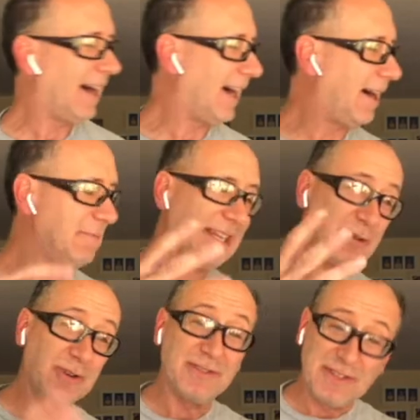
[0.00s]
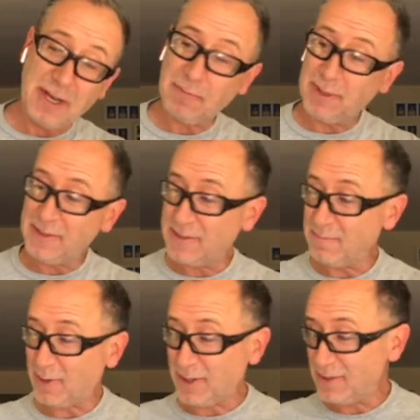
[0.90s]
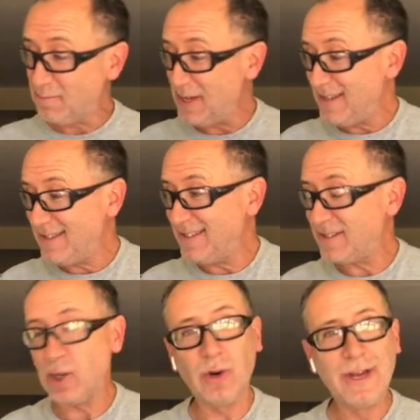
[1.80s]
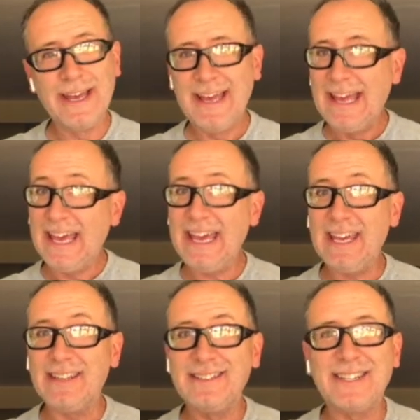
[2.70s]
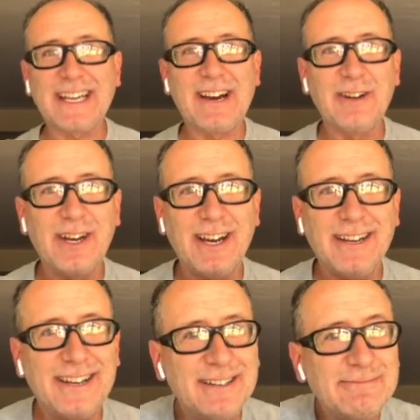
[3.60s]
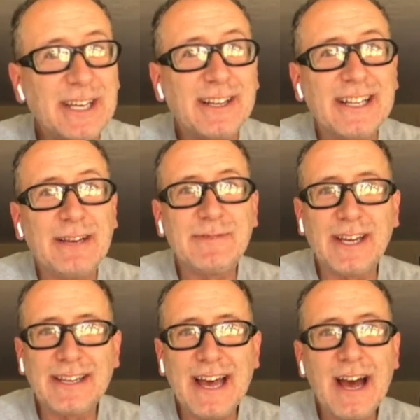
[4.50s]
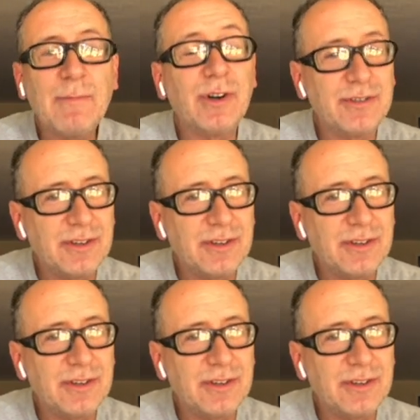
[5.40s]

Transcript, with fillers: Then, of course, the templates and parts and pieces. So hey, check out TenkaLabs.com or